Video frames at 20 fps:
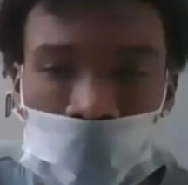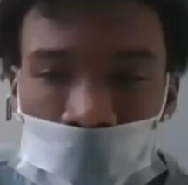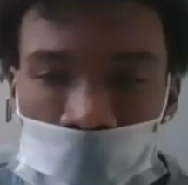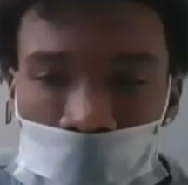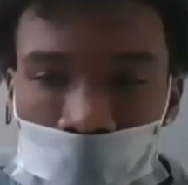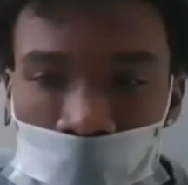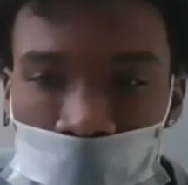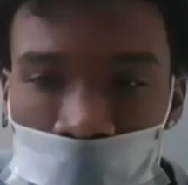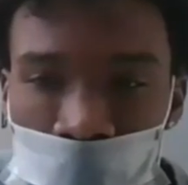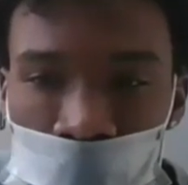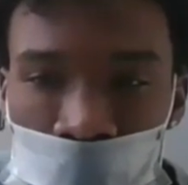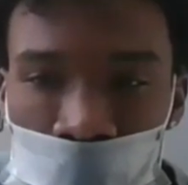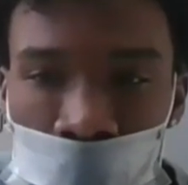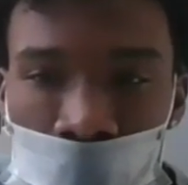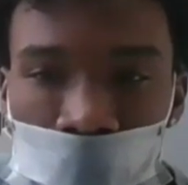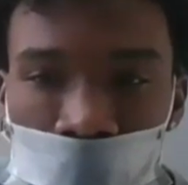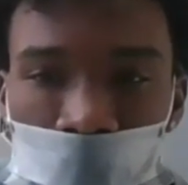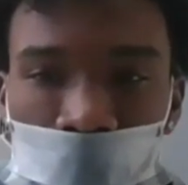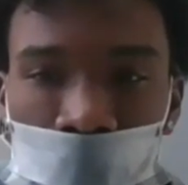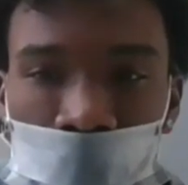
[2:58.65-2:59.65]
a specific
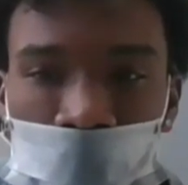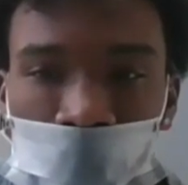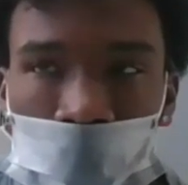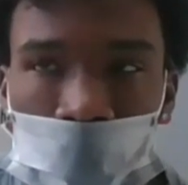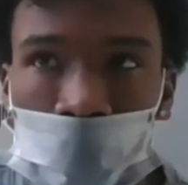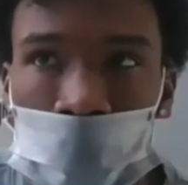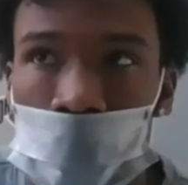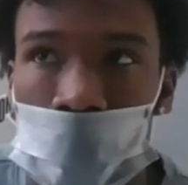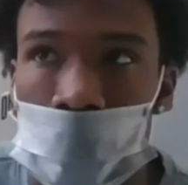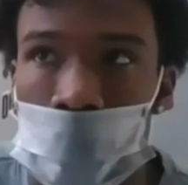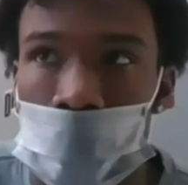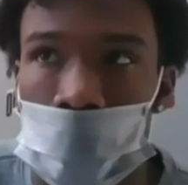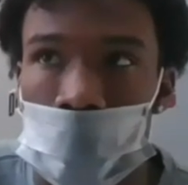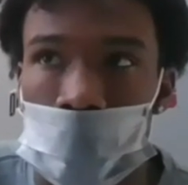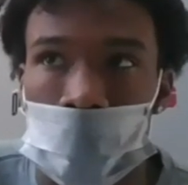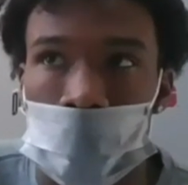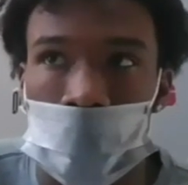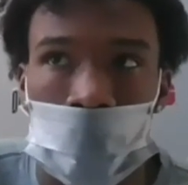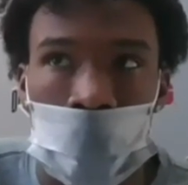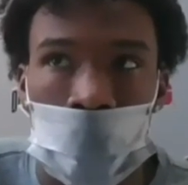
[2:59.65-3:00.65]
conversation.
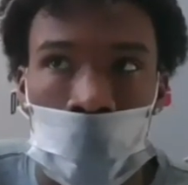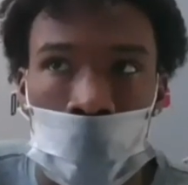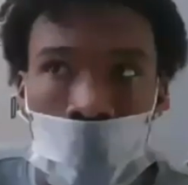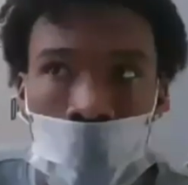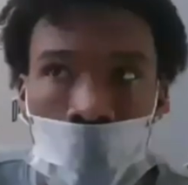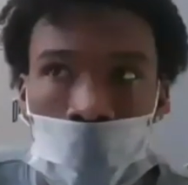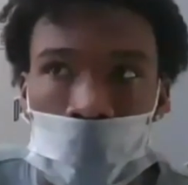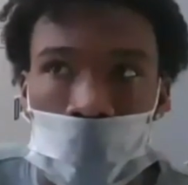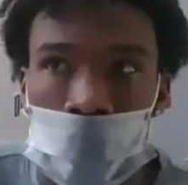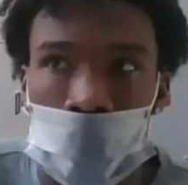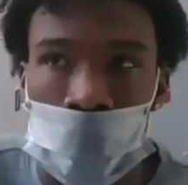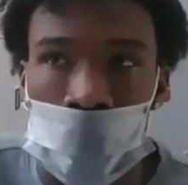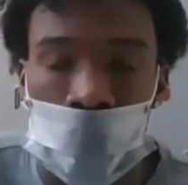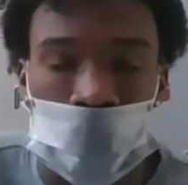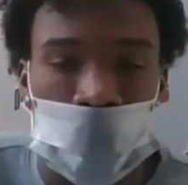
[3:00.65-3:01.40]
But, you know, Coach